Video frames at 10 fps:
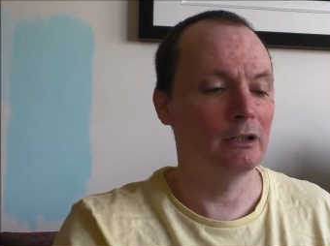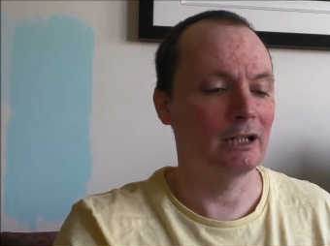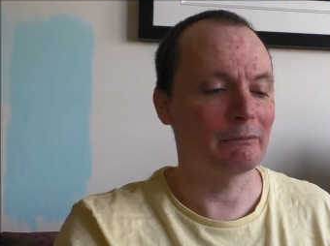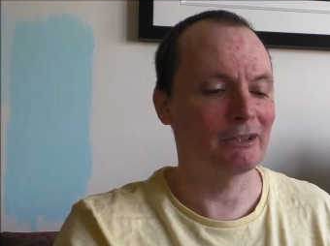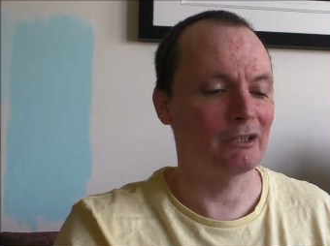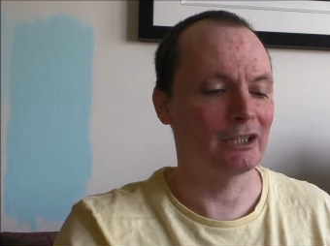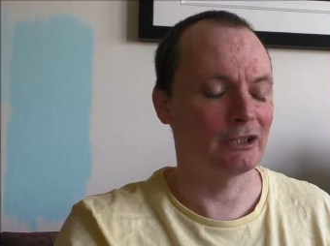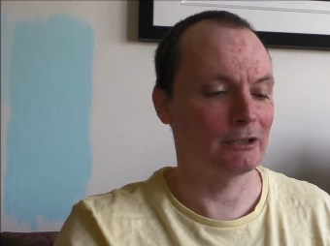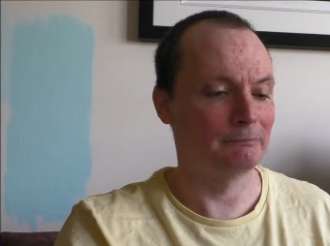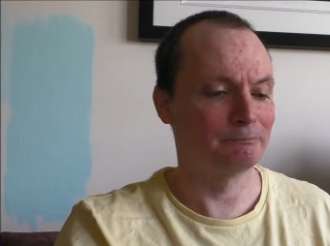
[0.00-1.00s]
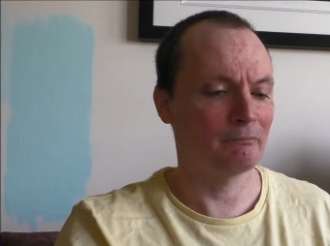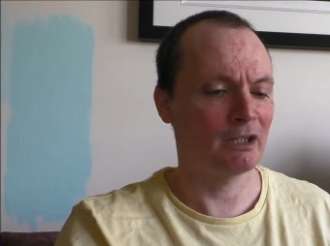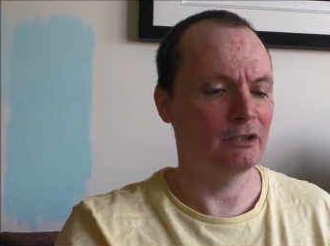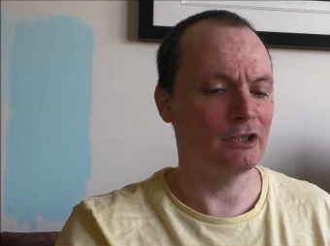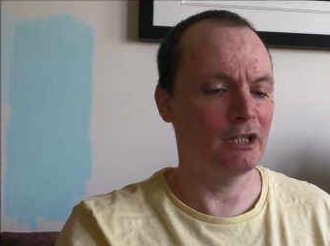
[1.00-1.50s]
And it went like this.
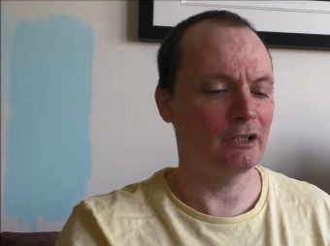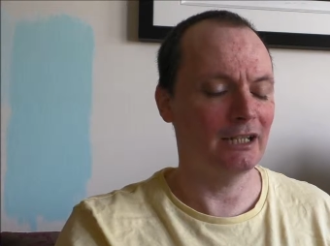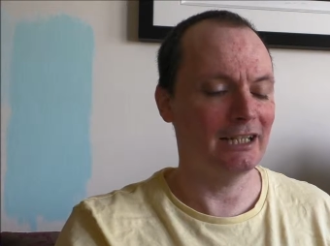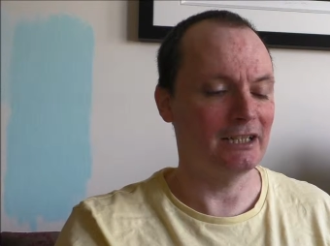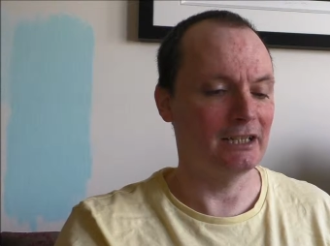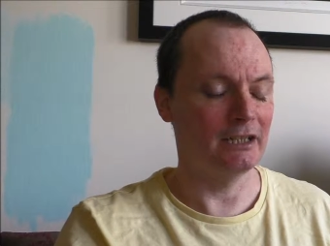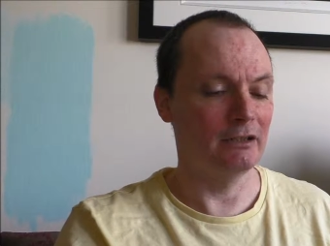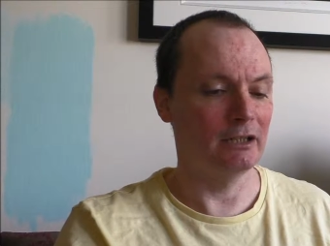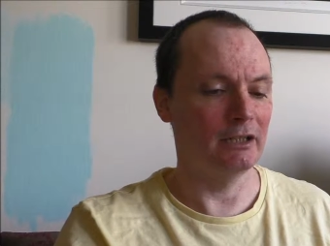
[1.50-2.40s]
Dear lady